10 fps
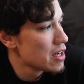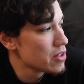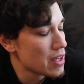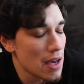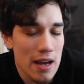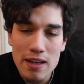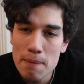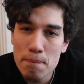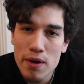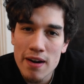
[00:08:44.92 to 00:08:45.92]

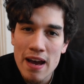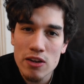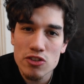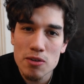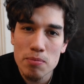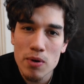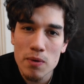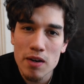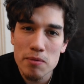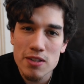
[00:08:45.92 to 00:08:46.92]
get burnt out to the point
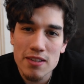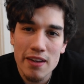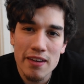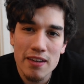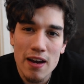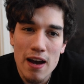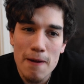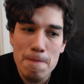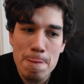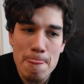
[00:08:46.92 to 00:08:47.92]
where I'm just
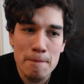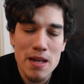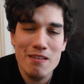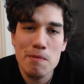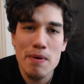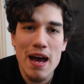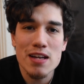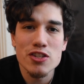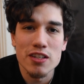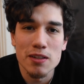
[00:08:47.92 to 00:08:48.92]
I'm not even
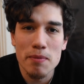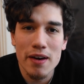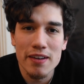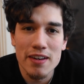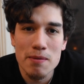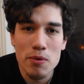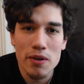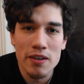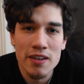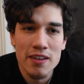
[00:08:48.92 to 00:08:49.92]
passionate about it
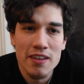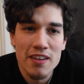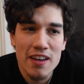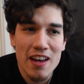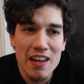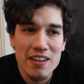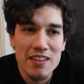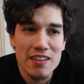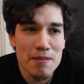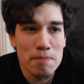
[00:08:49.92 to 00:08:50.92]
anymore.
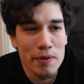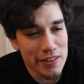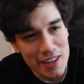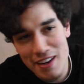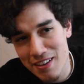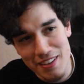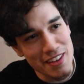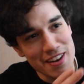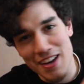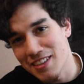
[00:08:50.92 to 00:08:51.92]
But then
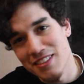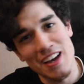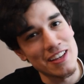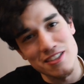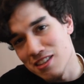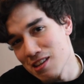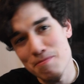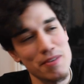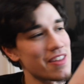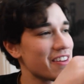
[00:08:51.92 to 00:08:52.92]
the next I
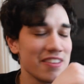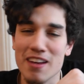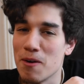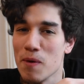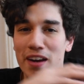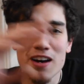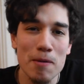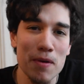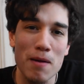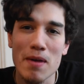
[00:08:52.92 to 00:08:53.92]
sleep, and then I wake
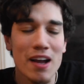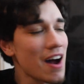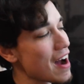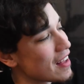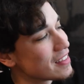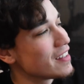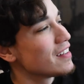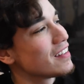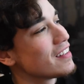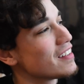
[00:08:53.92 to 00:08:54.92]
up and I'm like,
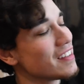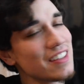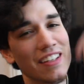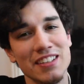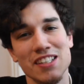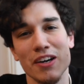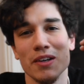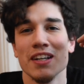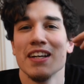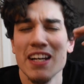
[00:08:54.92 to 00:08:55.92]
hello.
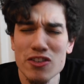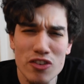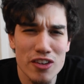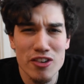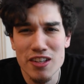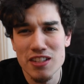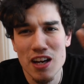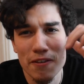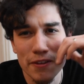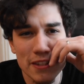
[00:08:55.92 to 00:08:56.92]
So it's really, really
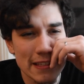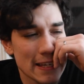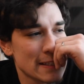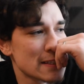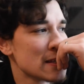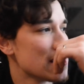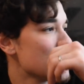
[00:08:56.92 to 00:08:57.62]
tough. It's